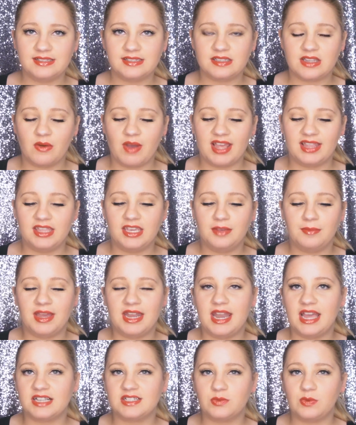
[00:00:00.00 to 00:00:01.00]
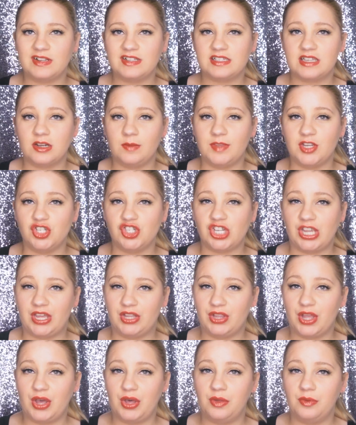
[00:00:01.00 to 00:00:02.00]
So I think my next one is going to be
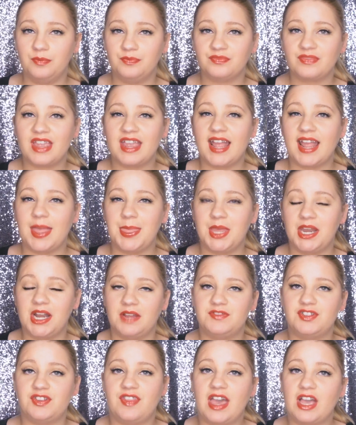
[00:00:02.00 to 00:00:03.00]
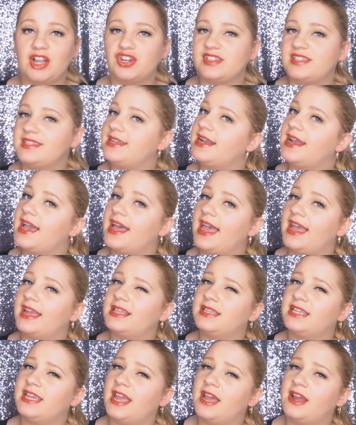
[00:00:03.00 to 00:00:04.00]
J-Lo, and then after that Christina
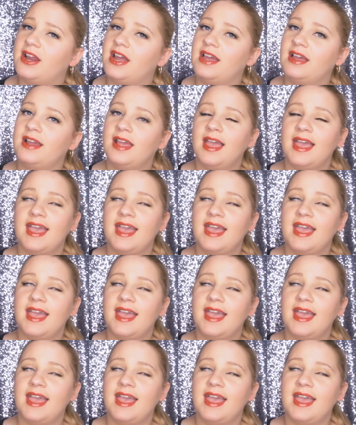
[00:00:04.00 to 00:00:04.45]
Aguilera.